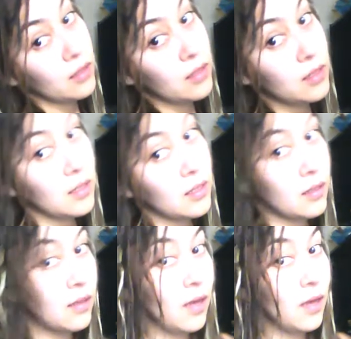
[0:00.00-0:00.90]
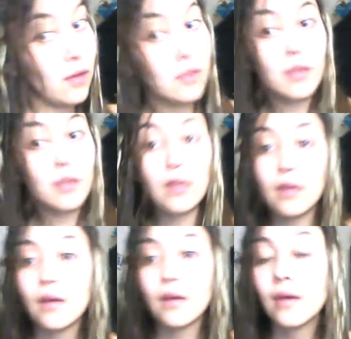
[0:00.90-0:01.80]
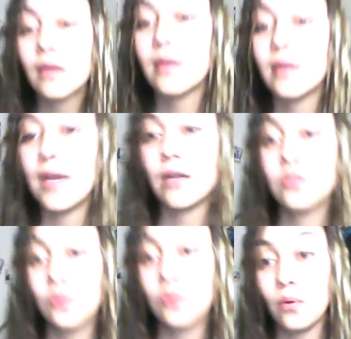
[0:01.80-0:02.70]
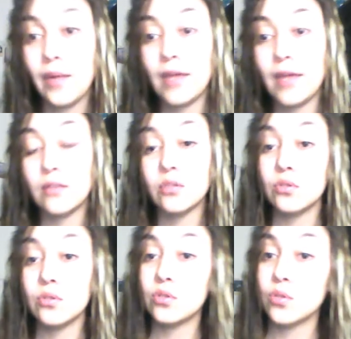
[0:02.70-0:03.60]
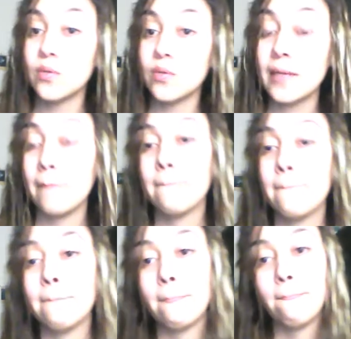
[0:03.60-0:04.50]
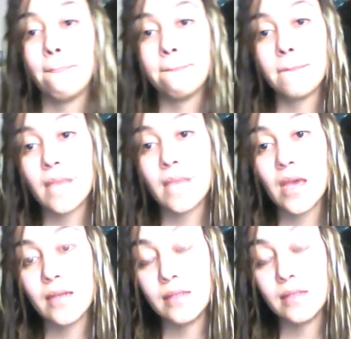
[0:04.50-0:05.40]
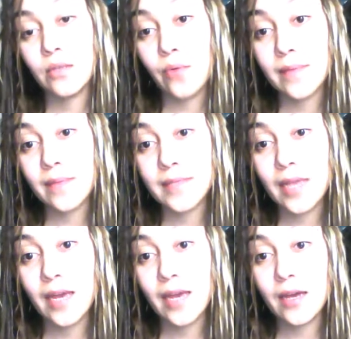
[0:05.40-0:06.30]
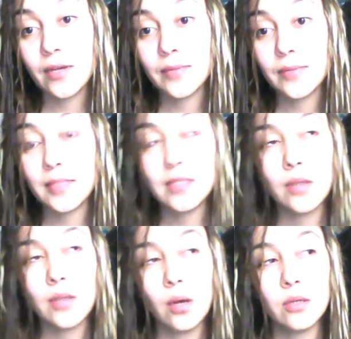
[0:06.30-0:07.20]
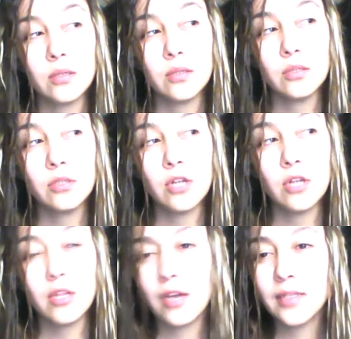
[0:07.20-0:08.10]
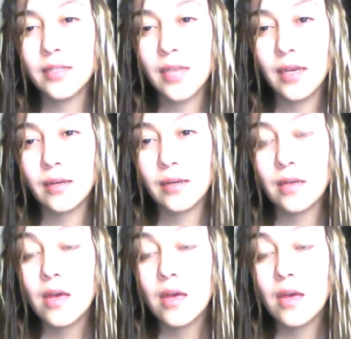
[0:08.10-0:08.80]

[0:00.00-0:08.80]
it's a healthy, natural way to do it. As in the website, it's called Dreadlocks site.